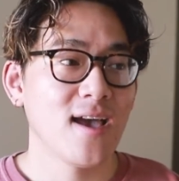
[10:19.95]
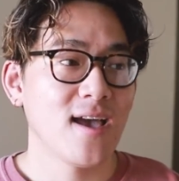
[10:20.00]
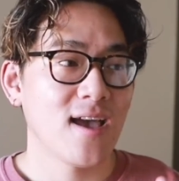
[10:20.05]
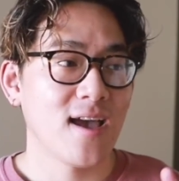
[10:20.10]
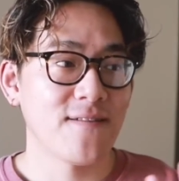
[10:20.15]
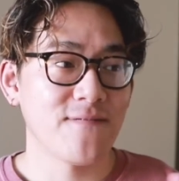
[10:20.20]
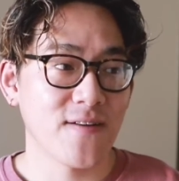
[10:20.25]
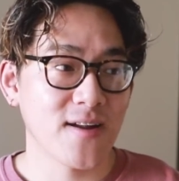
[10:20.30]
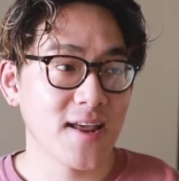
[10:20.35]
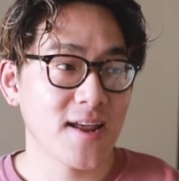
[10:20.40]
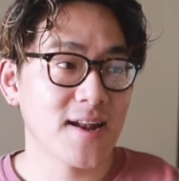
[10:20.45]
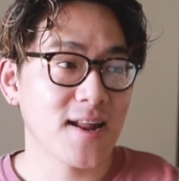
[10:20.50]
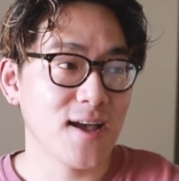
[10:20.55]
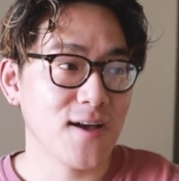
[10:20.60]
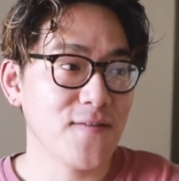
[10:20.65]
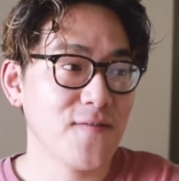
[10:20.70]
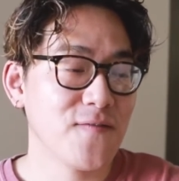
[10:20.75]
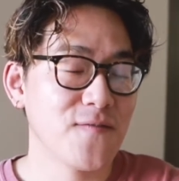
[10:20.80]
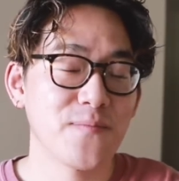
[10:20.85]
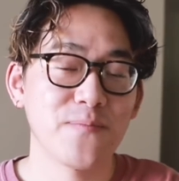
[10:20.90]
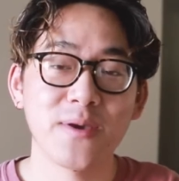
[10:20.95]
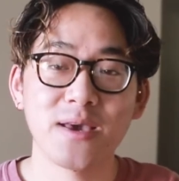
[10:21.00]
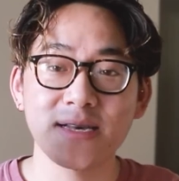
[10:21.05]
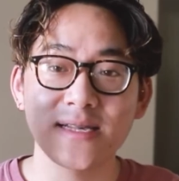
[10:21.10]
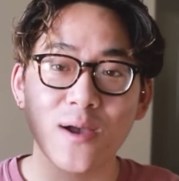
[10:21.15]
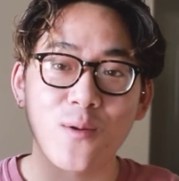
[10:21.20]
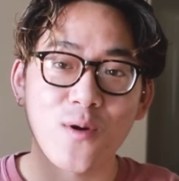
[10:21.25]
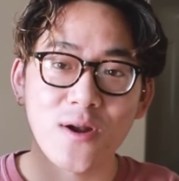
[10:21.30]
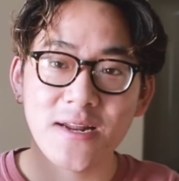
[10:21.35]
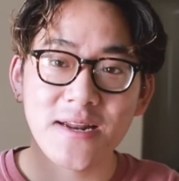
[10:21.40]
And funny enough, because
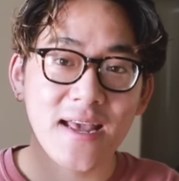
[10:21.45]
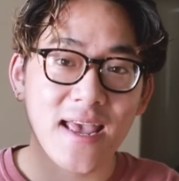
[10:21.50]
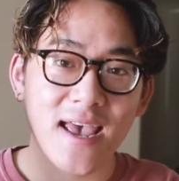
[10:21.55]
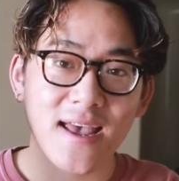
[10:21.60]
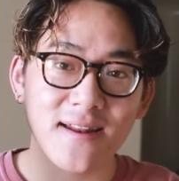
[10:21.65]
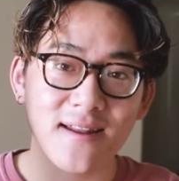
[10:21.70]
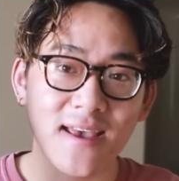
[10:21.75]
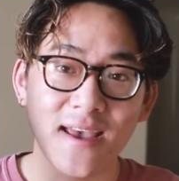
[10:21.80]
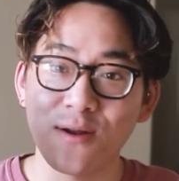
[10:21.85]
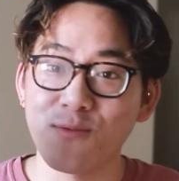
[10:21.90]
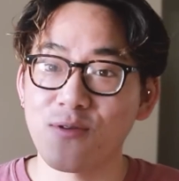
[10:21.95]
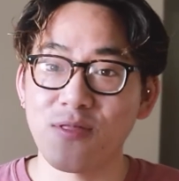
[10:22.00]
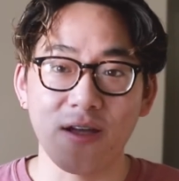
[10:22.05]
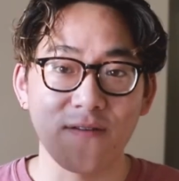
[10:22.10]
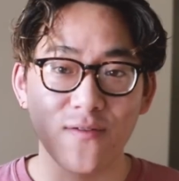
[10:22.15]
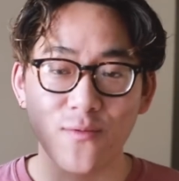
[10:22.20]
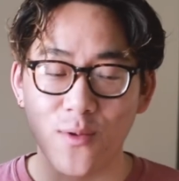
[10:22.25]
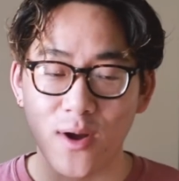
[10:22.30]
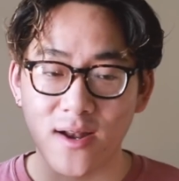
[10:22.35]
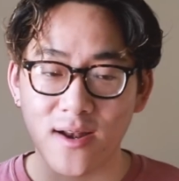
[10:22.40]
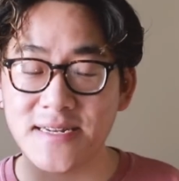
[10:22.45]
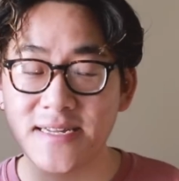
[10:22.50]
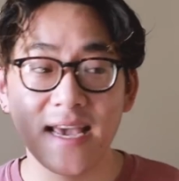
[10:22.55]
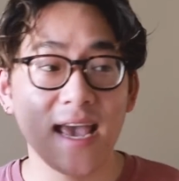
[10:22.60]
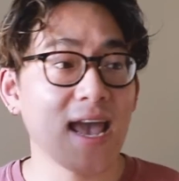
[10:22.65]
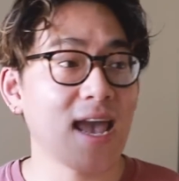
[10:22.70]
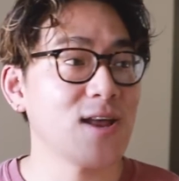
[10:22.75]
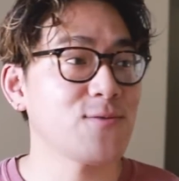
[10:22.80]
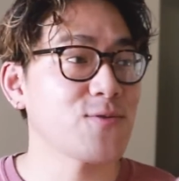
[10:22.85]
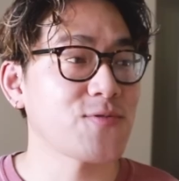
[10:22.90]
I wanted to get in with everyone, to
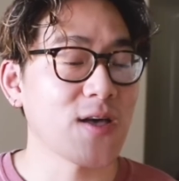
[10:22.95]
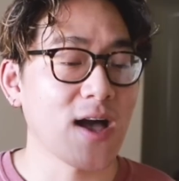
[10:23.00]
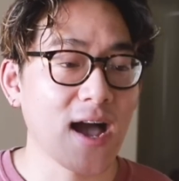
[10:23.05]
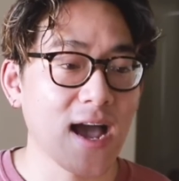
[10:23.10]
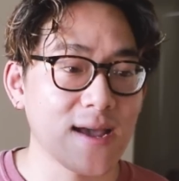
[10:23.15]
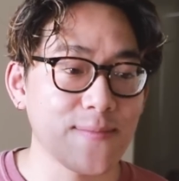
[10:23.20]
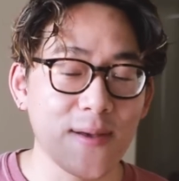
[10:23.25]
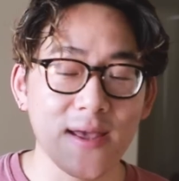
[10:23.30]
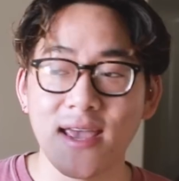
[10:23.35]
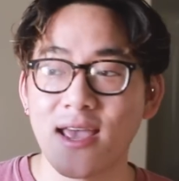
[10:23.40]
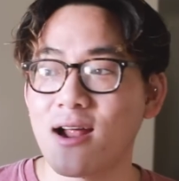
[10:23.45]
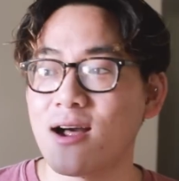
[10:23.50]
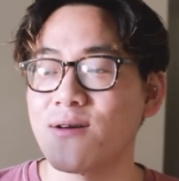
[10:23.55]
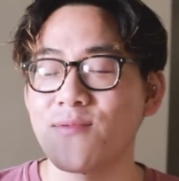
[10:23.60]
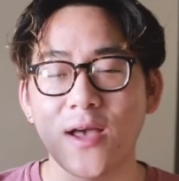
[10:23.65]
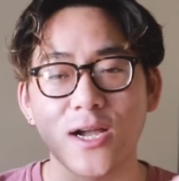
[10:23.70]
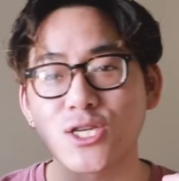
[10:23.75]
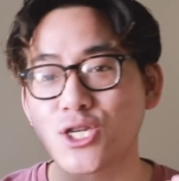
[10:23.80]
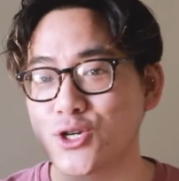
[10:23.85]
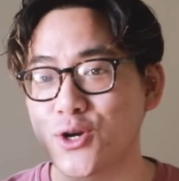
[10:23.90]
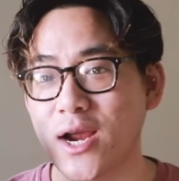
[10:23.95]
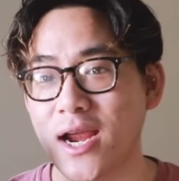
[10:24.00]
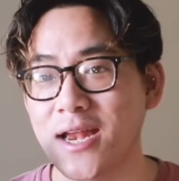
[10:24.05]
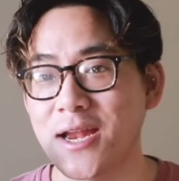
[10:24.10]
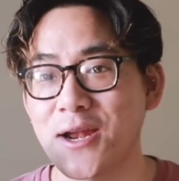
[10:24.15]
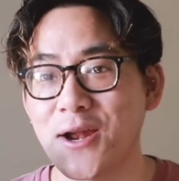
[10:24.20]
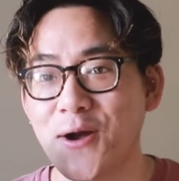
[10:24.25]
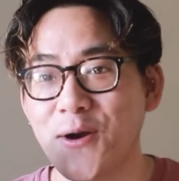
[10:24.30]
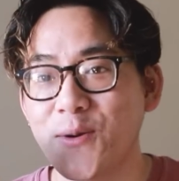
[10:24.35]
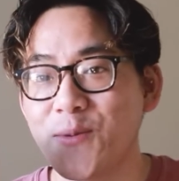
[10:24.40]
get in with the hype and get on that train,
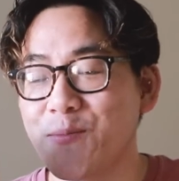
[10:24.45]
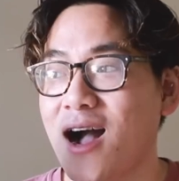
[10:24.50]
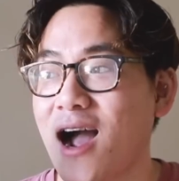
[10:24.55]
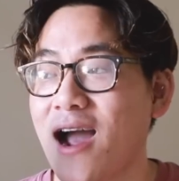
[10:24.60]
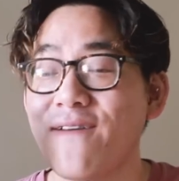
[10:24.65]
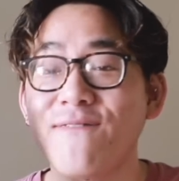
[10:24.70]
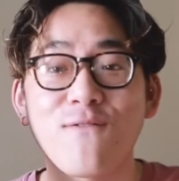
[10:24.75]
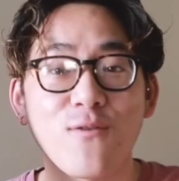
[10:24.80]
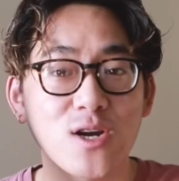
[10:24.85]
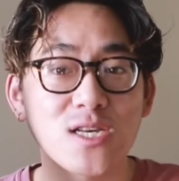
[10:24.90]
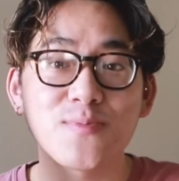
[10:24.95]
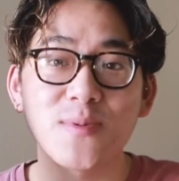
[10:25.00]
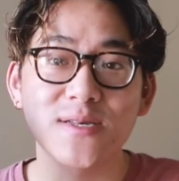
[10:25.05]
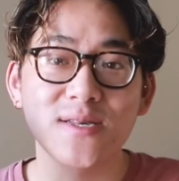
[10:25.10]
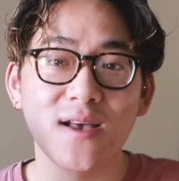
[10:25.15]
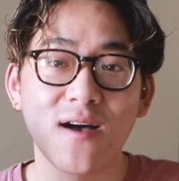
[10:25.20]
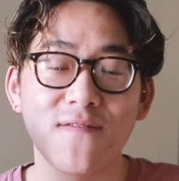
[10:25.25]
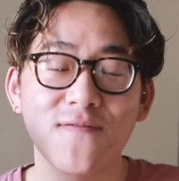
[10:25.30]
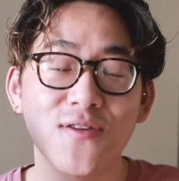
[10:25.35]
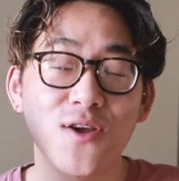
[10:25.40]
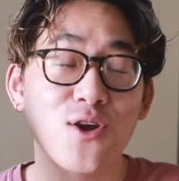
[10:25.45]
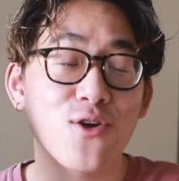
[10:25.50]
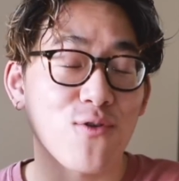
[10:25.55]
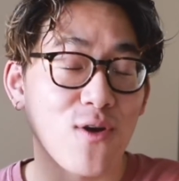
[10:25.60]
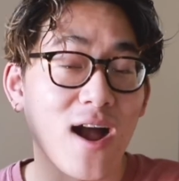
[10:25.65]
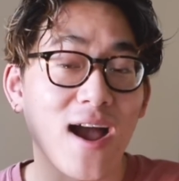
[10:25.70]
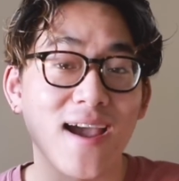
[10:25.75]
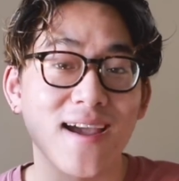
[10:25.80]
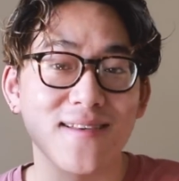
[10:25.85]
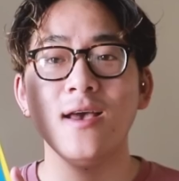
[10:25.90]
you know? I forced myself to
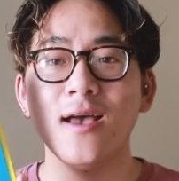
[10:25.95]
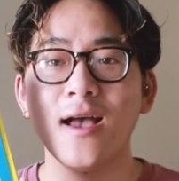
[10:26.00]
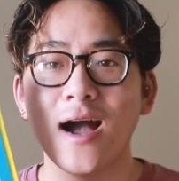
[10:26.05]
cry.